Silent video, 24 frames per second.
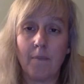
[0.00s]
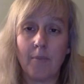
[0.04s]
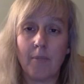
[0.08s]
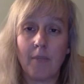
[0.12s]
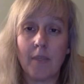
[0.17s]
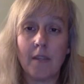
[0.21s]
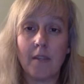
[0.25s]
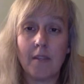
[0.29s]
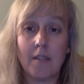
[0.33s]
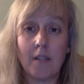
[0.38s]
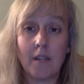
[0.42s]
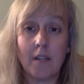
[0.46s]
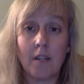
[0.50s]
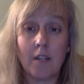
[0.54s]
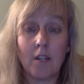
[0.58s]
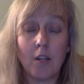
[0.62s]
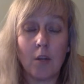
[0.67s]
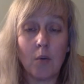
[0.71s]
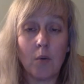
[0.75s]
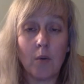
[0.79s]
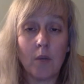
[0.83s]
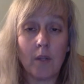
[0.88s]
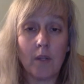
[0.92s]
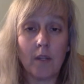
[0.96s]
This
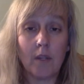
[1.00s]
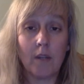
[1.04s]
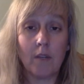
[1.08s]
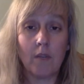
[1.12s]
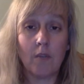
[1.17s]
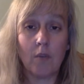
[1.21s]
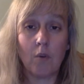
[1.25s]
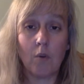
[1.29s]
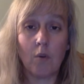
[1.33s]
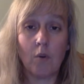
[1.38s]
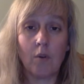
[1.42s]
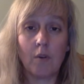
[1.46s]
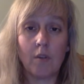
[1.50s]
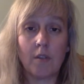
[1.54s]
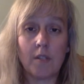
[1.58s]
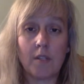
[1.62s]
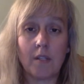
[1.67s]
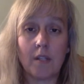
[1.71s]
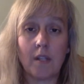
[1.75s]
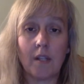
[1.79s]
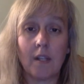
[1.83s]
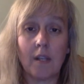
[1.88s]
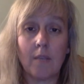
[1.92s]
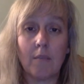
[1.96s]
unknowingly, of course,
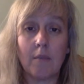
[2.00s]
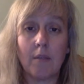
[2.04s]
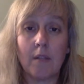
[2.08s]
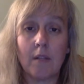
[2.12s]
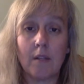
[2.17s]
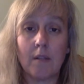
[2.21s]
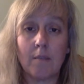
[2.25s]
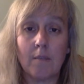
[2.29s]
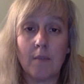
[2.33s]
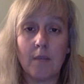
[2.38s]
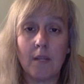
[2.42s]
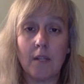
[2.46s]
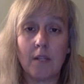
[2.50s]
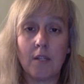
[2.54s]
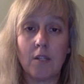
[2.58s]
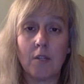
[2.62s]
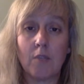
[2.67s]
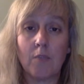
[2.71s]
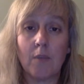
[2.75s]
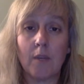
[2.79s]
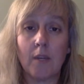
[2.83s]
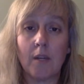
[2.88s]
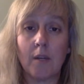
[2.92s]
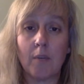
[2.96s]
limited me to
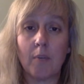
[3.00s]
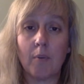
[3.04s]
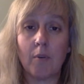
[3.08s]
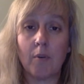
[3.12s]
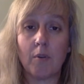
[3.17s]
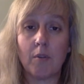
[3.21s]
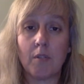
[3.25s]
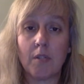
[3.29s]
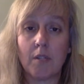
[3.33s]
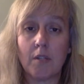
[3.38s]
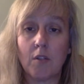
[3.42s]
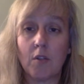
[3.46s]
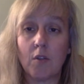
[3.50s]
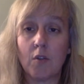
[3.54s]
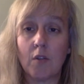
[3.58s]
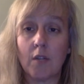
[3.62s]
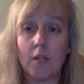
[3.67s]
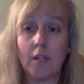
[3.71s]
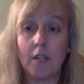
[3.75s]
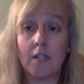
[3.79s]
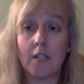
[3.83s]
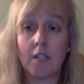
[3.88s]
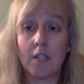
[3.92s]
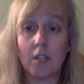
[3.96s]
being a person who
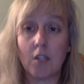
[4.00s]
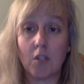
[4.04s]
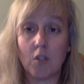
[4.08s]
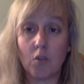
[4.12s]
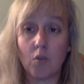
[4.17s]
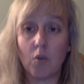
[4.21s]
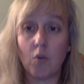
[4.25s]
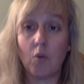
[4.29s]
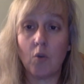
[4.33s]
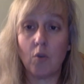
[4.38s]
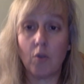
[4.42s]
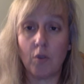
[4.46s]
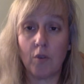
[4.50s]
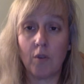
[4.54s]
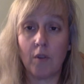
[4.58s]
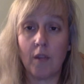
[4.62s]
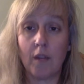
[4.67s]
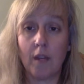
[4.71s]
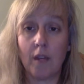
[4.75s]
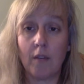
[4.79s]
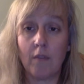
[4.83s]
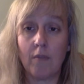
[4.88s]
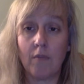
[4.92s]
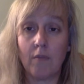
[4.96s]
needed to control her
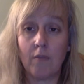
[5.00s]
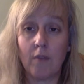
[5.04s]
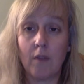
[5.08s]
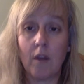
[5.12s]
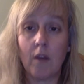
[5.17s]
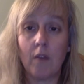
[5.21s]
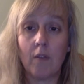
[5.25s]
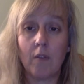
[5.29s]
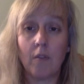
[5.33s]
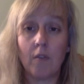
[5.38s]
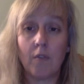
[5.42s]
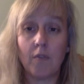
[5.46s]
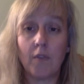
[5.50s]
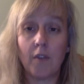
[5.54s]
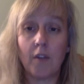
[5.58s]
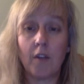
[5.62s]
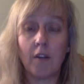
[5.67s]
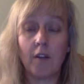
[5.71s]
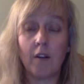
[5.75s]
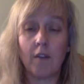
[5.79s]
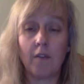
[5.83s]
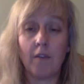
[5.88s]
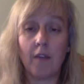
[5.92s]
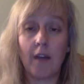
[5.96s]
life for
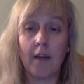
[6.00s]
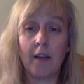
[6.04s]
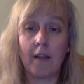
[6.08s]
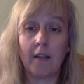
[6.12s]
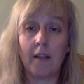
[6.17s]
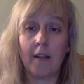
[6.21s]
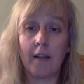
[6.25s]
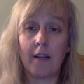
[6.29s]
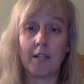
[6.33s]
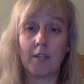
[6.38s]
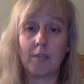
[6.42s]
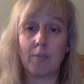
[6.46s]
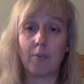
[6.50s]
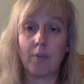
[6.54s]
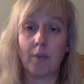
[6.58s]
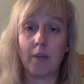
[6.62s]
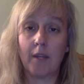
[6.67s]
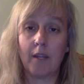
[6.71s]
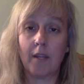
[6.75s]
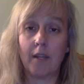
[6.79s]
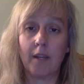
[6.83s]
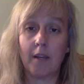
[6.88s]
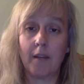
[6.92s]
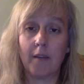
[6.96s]
fear of that glass
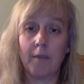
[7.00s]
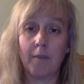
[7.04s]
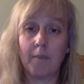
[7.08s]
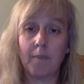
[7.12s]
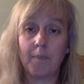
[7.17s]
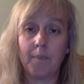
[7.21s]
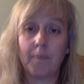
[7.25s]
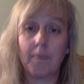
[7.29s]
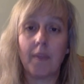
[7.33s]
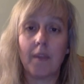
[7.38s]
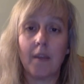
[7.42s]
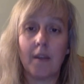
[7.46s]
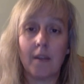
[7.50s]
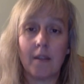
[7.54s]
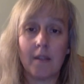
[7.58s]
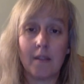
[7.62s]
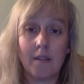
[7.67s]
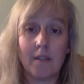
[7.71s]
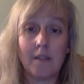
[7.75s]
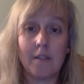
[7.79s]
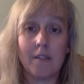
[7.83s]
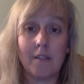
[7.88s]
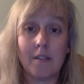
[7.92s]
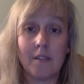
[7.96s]
breaking.
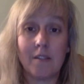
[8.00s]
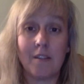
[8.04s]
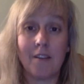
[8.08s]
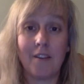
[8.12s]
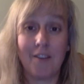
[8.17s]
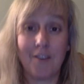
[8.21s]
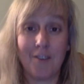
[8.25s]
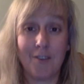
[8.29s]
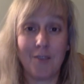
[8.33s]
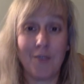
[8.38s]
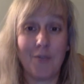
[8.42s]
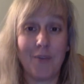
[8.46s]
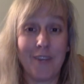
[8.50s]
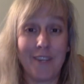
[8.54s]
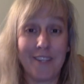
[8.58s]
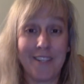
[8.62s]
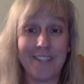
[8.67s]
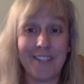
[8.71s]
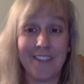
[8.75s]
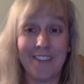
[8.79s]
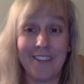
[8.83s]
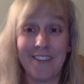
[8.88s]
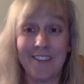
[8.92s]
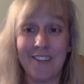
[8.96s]
This is a hard way
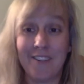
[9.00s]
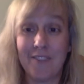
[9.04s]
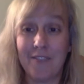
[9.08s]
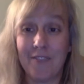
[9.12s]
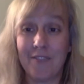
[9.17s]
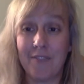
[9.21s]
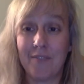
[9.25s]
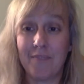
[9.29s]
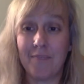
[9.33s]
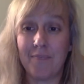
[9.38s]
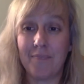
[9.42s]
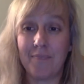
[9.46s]
to live.